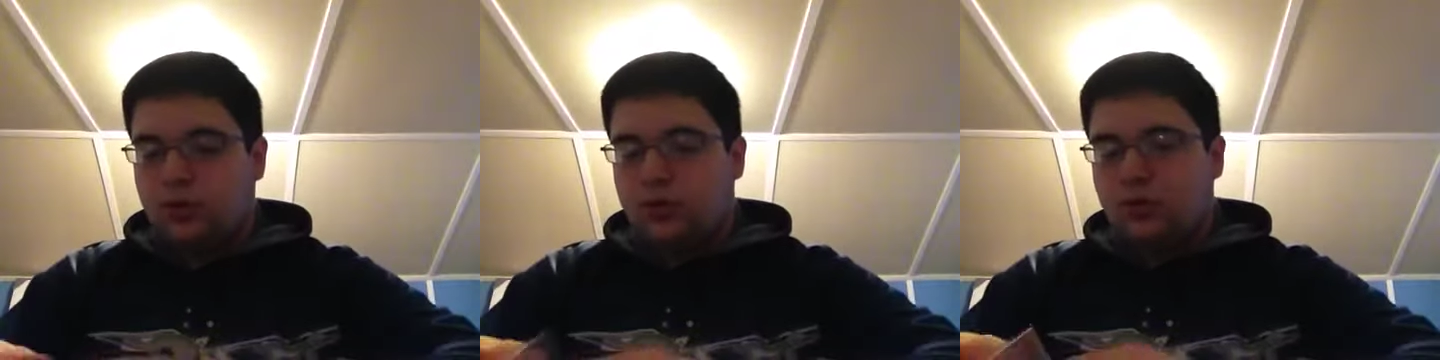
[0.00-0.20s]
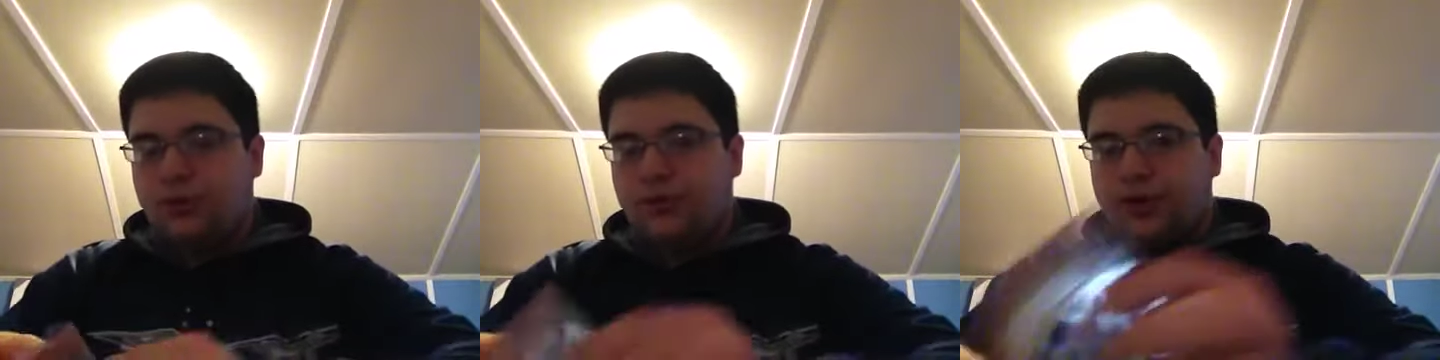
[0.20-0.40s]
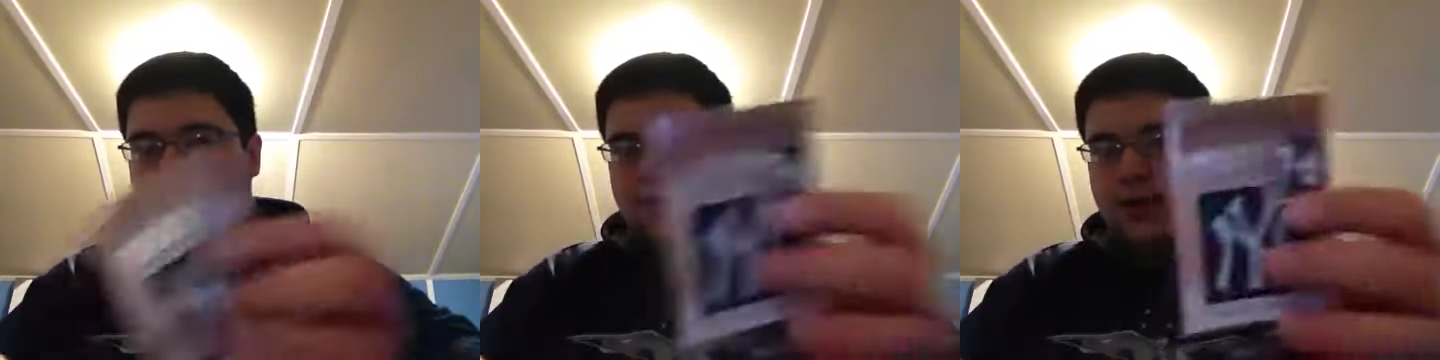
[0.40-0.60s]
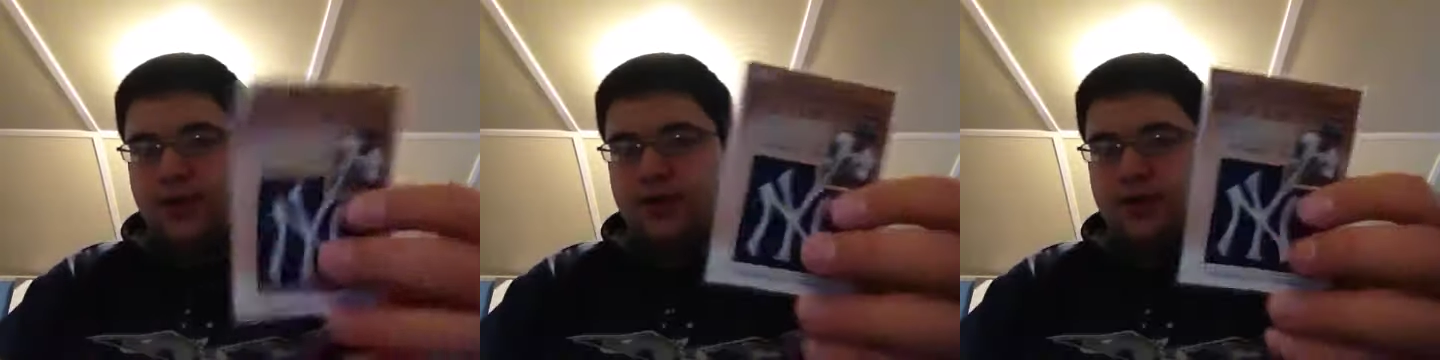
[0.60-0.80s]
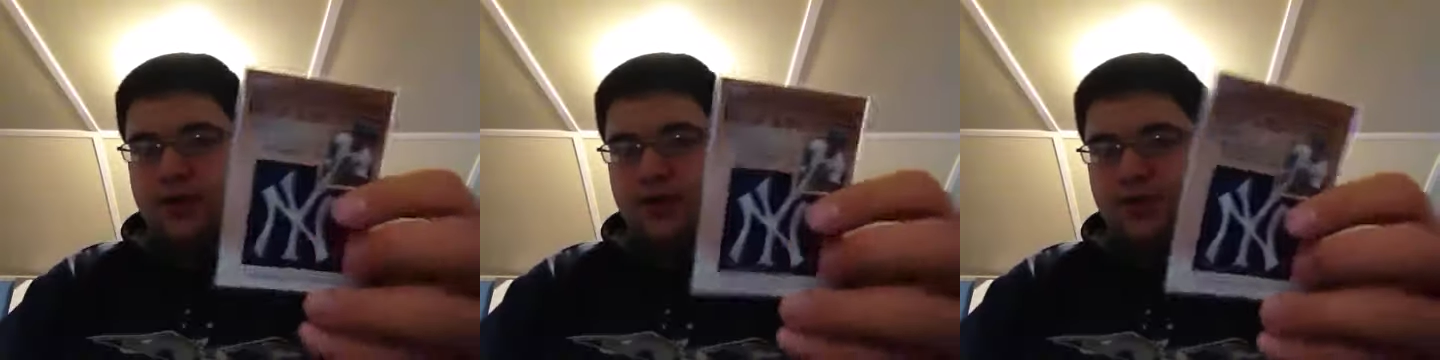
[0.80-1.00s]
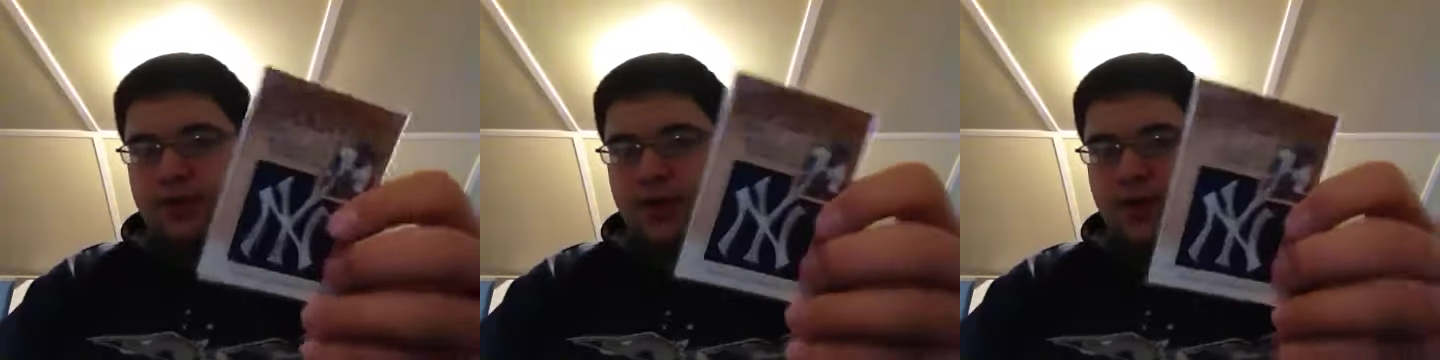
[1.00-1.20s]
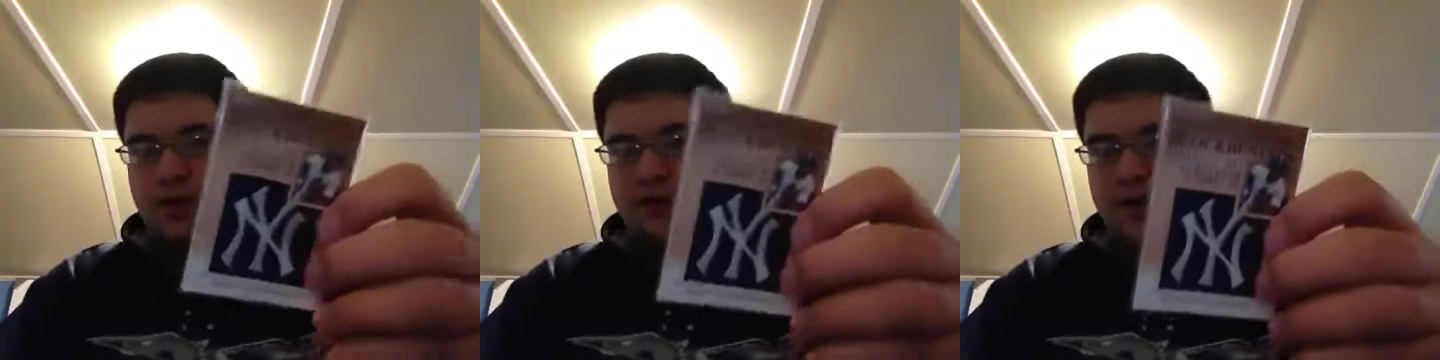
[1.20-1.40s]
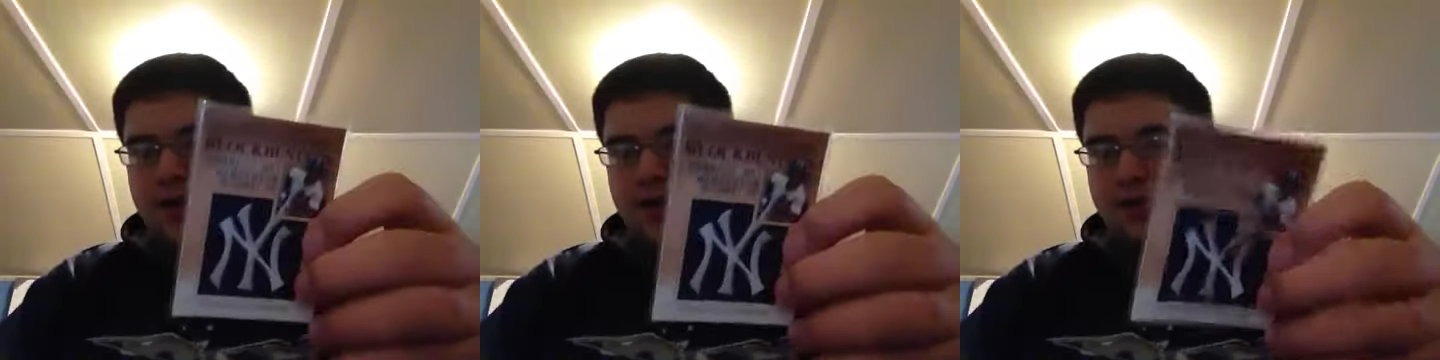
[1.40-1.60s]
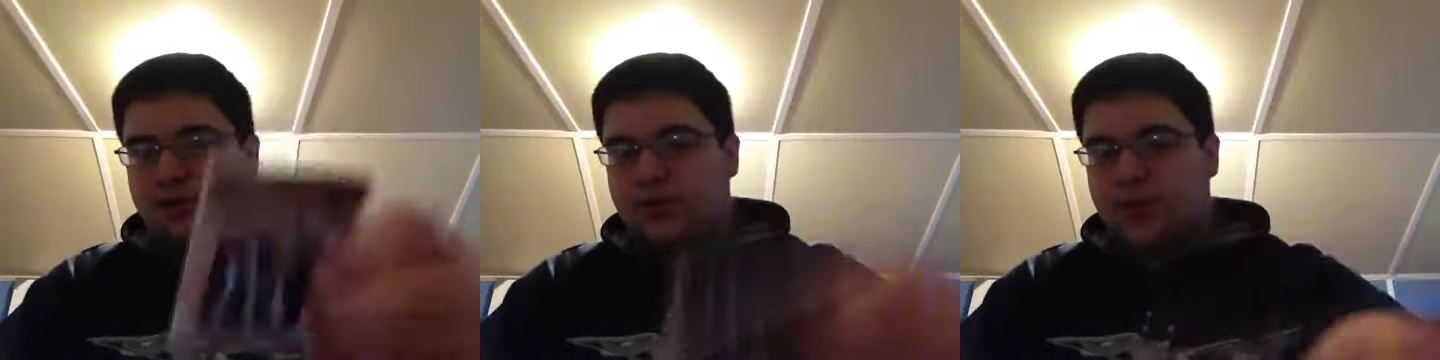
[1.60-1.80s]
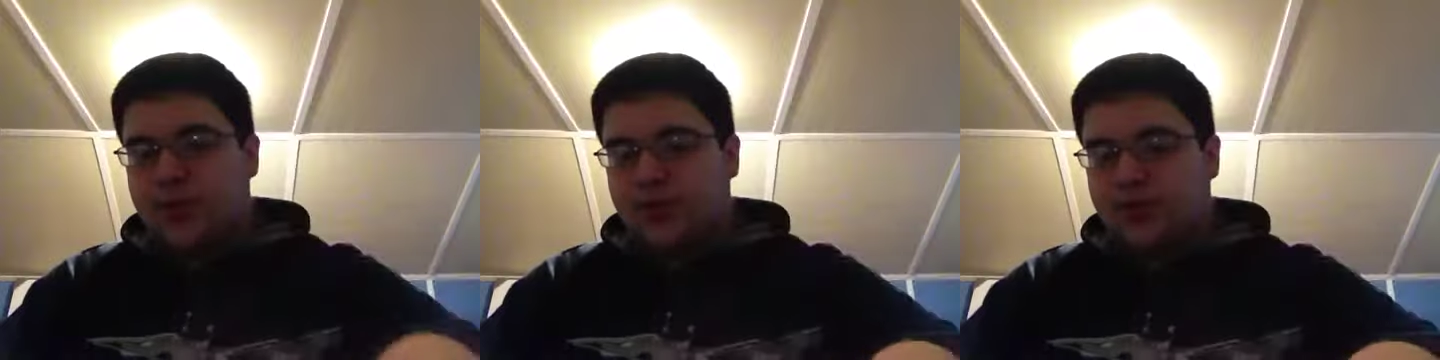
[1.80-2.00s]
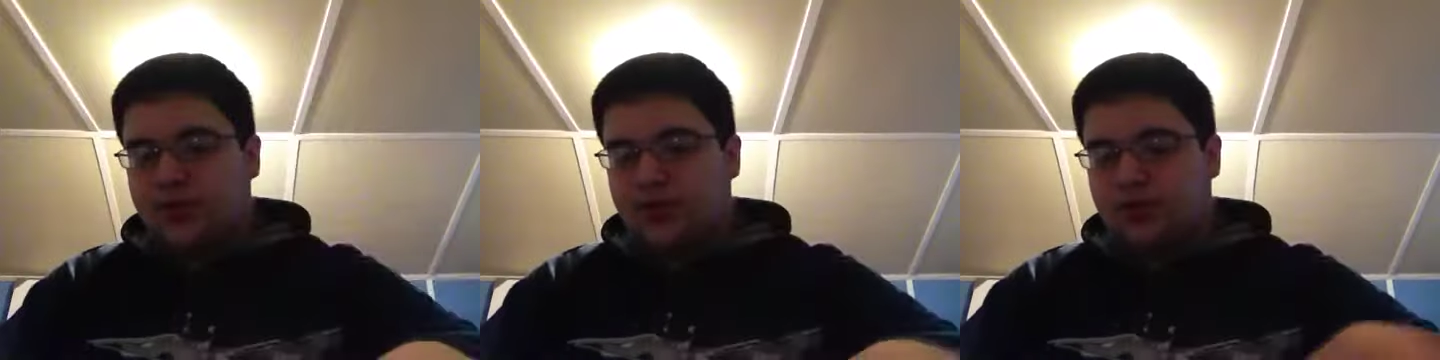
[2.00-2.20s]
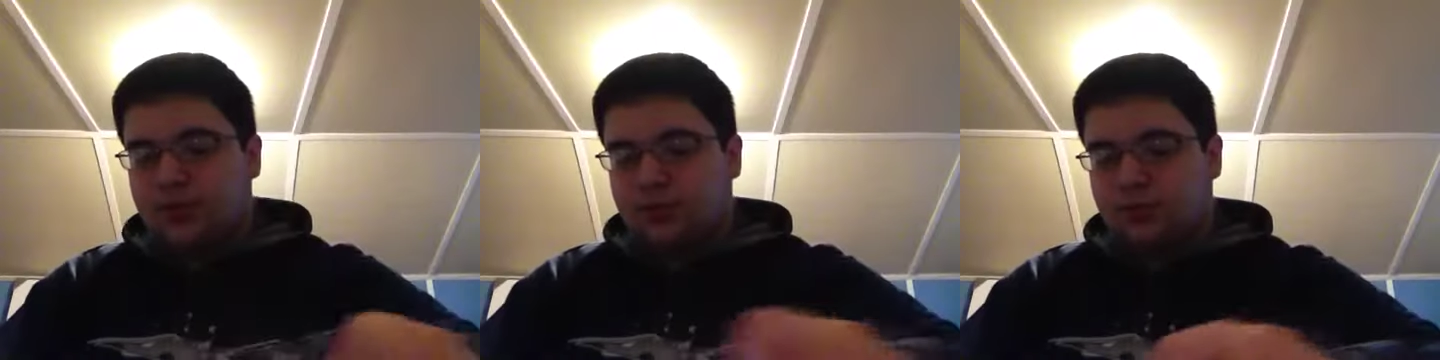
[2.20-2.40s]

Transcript: Rickey Henderson manufactured patch,